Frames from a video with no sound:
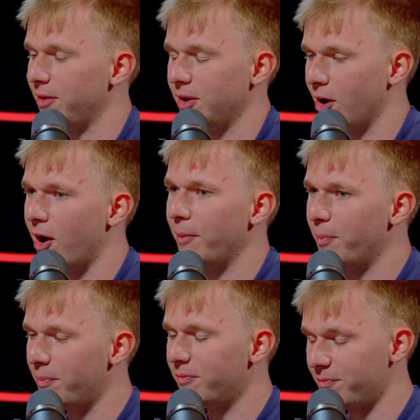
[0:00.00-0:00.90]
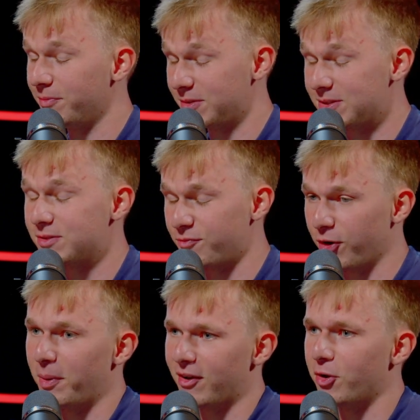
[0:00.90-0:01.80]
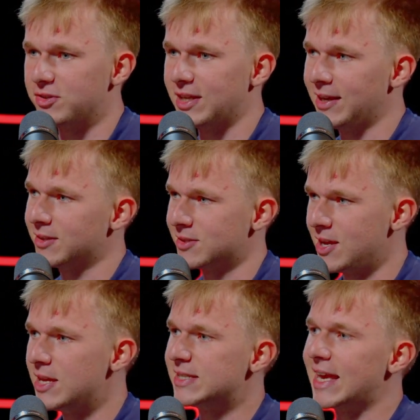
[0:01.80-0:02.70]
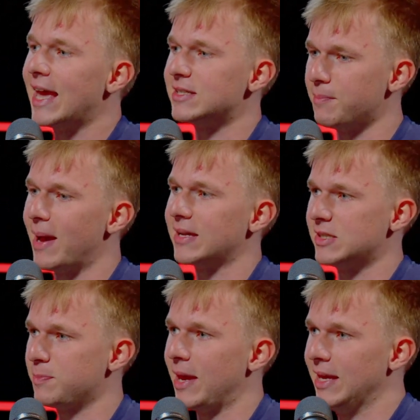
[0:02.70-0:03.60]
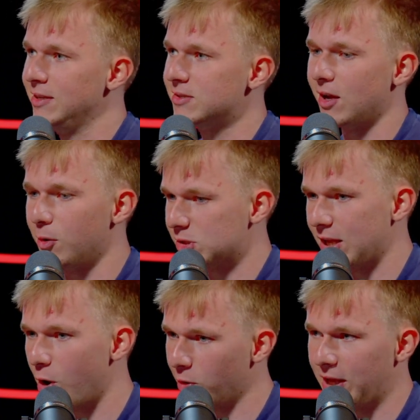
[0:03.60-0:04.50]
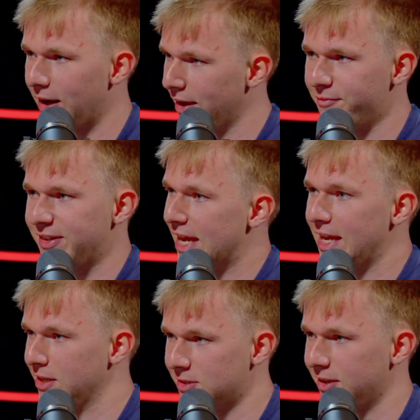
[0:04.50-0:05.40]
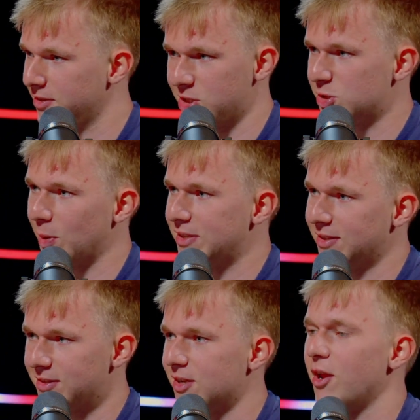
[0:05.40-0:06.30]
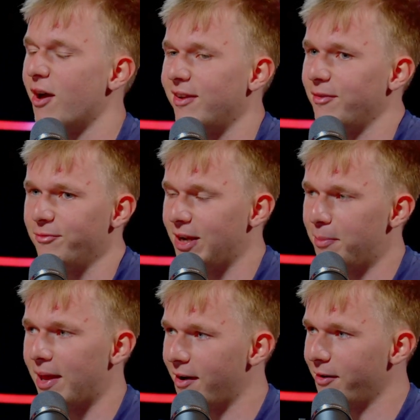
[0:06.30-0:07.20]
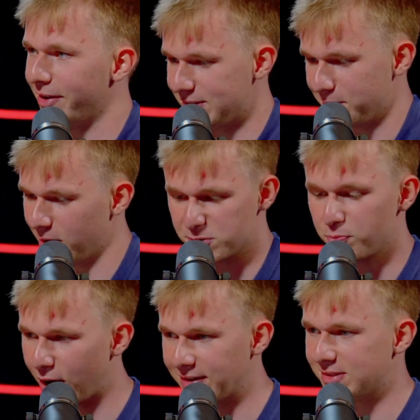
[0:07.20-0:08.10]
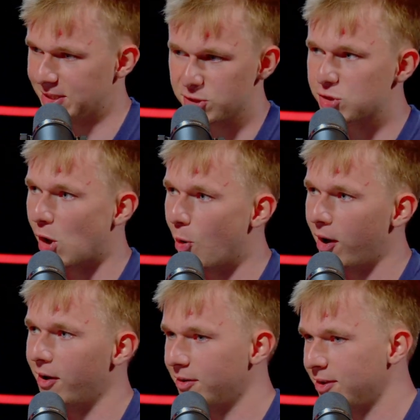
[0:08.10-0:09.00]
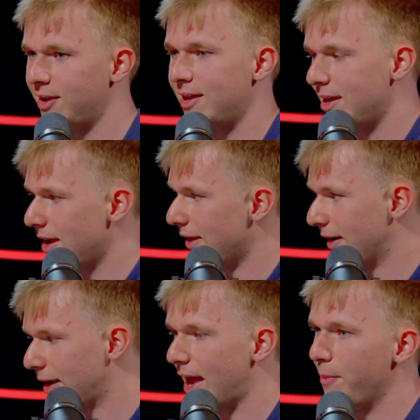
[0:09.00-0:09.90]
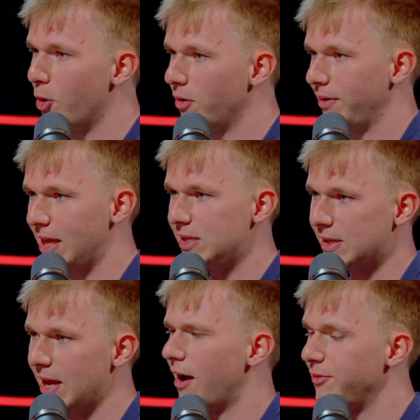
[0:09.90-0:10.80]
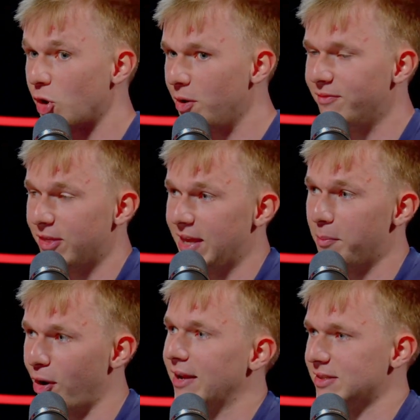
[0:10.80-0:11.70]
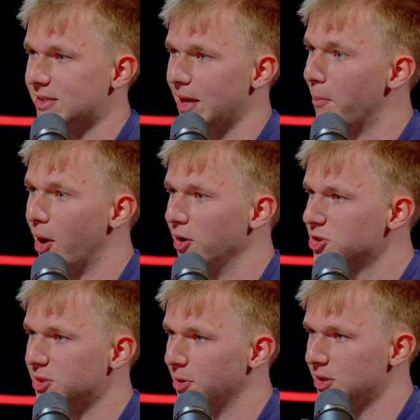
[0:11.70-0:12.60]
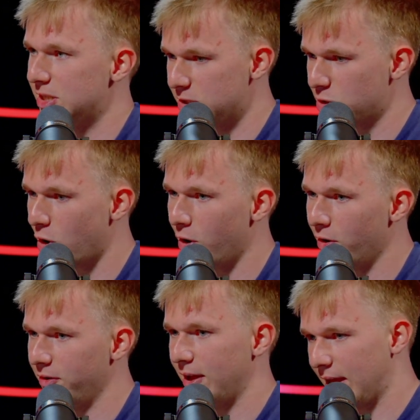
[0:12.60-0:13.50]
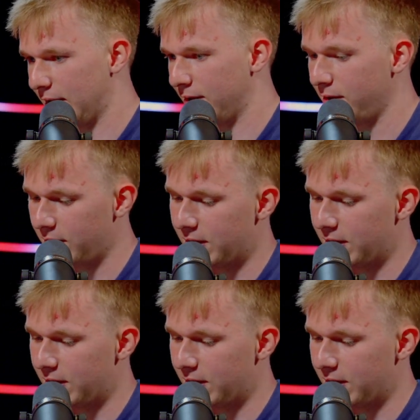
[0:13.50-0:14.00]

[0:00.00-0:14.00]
you know, I, for a bit of context, to get to Max's pace, I was like on it like for days, like just sweating, because I don't really play iRacing, but I was practicing so hard. And then I came on, he's there, I don't even think he practiced that much, to be honest. He just got on and